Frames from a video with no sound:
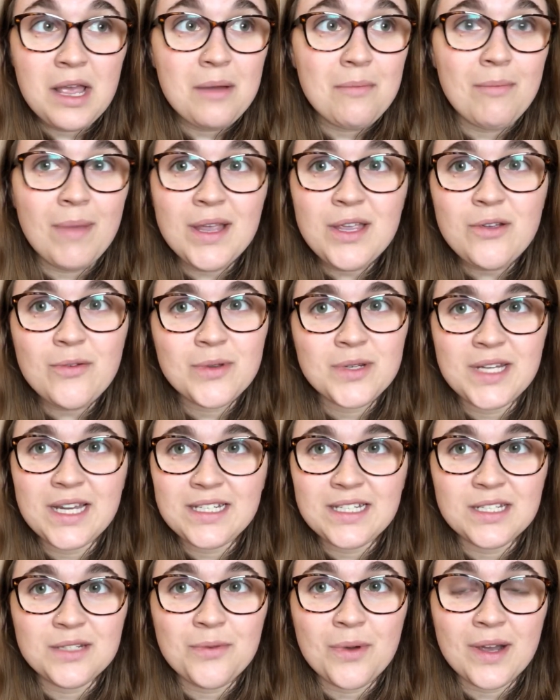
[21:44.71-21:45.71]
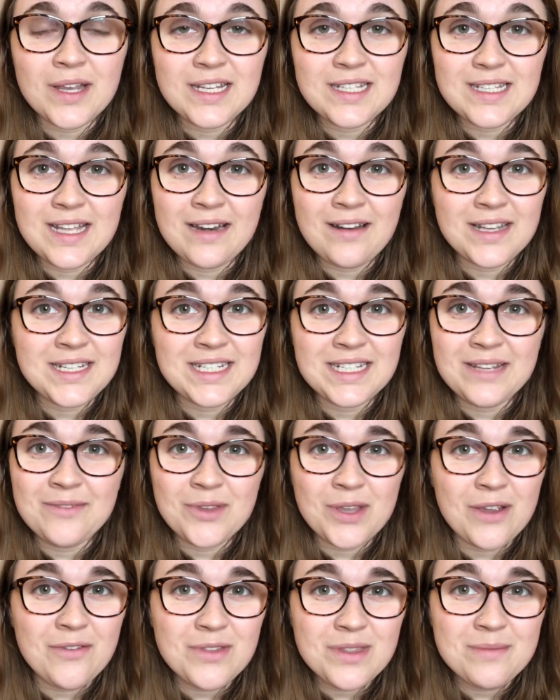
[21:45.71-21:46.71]
Mine got rejected twice and I didn't even
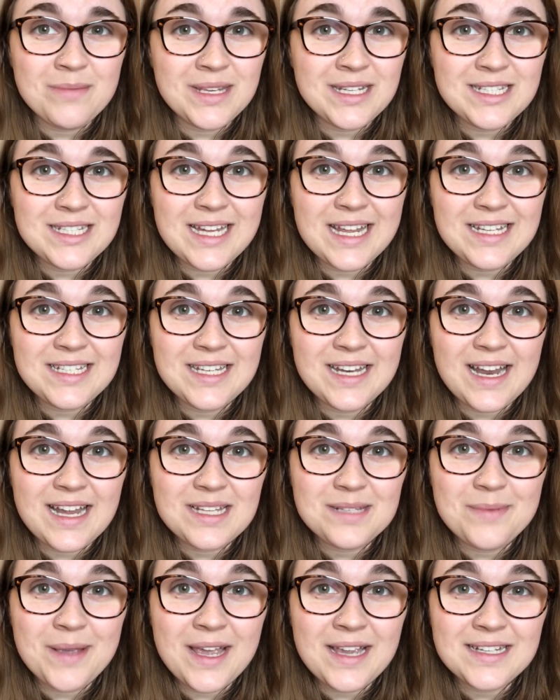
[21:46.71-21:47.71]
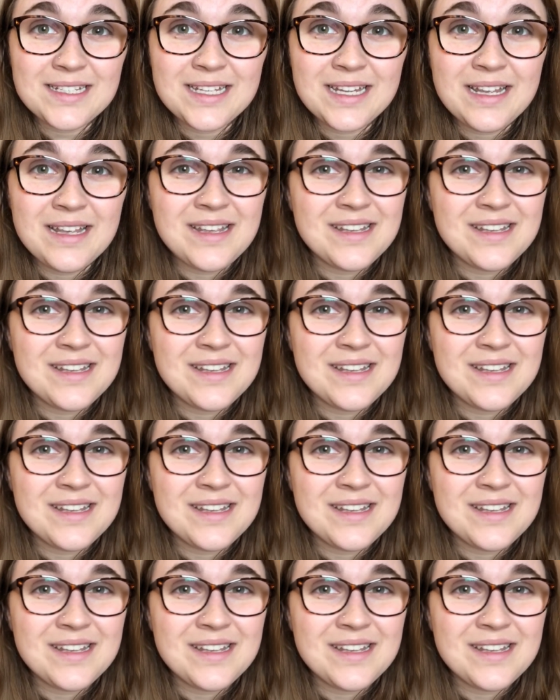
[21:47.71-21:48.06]
go for the means tested aspect,